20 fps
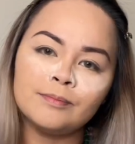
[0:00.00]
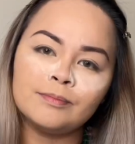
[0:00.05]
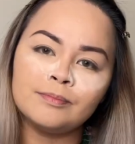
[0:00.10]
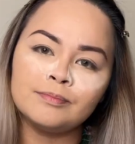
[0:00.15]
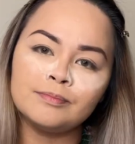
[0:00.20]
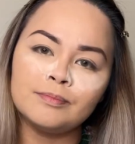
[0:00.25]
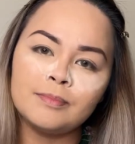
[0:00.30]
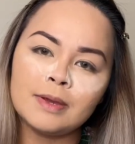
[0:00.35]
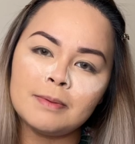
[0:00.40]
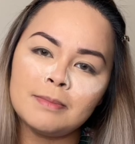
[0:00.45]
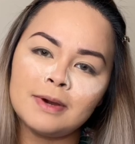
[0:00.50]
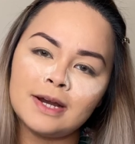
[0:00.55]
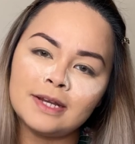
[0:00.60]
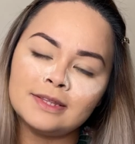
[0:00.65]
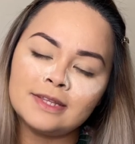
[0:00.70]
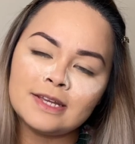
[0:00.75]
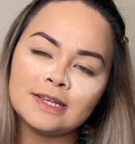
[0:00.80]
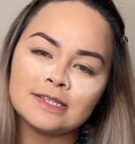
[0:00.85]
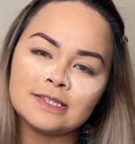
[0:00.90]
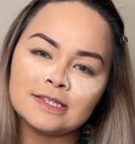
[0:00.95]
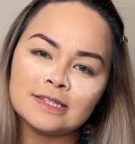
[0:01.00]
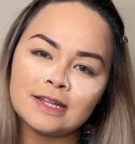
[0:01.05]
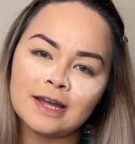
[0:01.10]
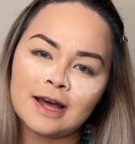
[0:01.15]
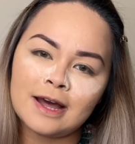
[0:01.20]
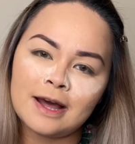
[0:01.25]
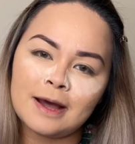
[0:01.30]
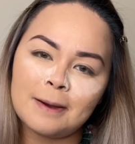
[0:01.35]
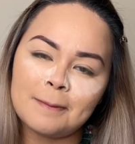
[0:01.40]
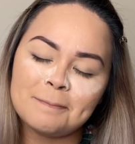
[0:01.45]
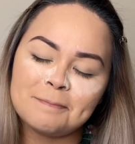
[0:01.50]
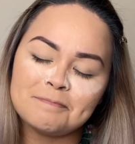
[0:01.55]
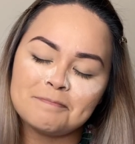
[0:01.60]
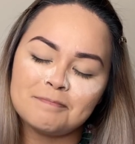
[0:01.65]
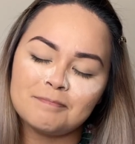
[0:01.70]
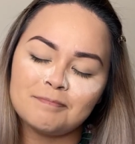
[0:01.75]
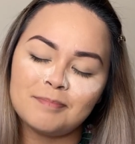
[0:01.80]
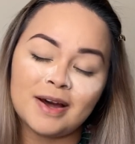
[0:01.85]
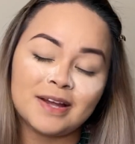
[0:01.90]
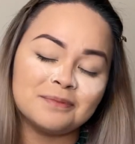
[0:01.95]
May mga days na
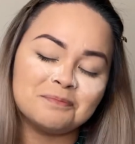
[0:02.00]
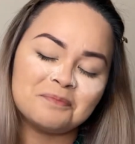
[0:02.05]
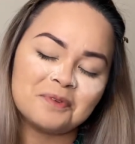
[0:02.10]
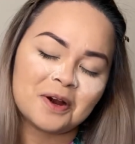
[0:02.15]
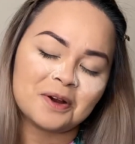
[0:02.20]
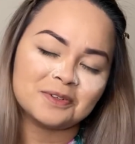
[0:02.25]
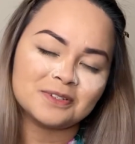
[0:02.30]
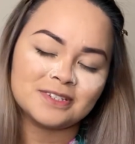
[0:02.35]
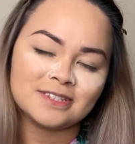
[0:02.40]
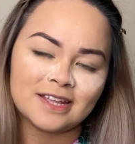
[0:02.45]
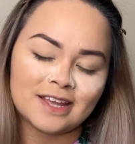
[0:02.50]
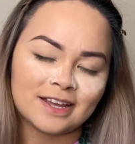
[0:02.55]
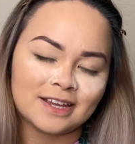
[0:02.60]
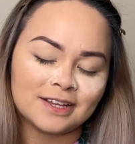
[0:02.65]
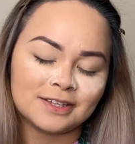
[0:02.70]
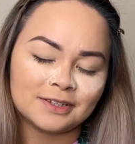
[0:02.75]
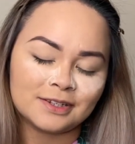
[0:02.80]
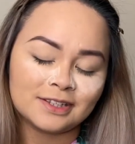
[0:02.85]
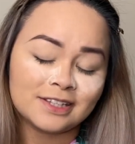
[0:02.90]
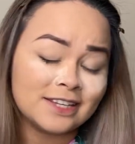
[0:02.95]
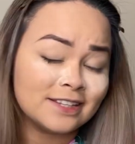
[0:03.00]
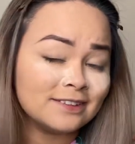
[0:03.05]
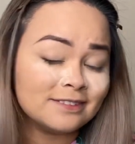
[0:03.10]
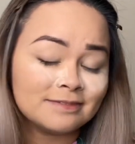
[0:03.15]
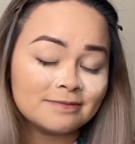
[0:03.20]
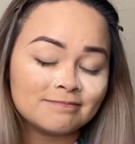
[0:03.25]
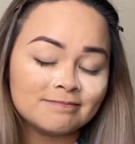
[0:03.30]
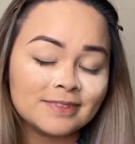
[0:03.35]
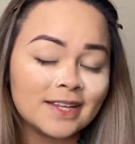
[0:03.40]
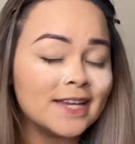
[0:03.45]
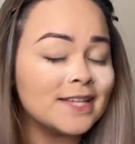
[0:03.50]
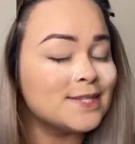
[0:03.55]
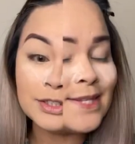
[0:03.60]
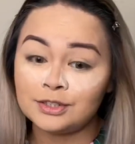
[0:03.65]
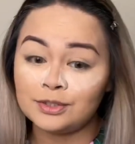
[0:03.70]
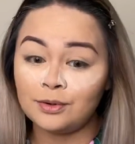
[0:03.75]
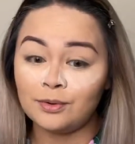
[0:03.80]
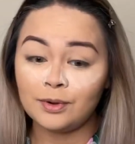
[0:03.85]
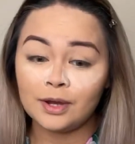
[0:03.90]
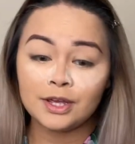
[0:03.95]
bad brows day, ganun. And it's
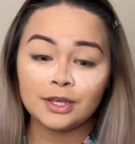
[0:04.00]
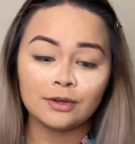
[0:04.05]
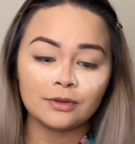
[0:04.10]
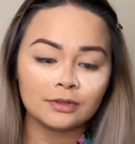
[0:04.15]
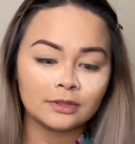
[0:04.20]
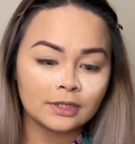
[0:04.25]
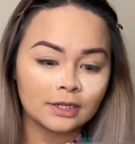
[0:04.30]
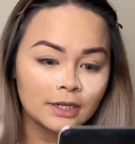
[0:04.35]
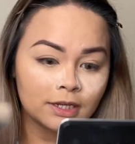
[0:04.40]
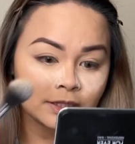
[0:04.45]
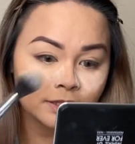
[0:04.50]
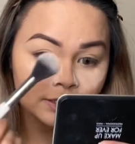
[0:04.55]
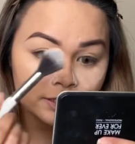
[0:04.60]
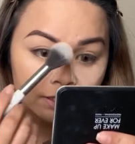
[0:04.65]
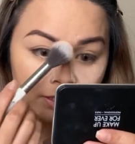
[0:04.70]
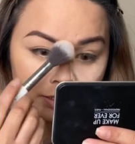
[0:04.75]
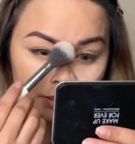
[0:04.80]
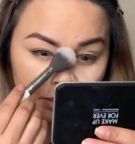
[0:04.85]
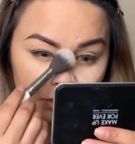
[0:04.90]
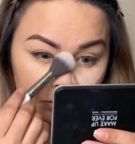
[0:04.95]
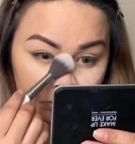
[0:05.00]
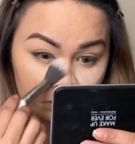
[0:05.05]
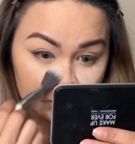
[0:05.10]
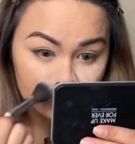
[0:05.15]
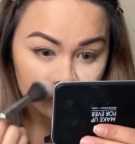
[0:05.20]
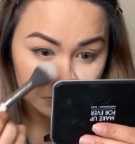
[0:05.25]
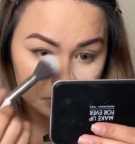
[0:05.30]
so, ngayon, tanggalin na natin.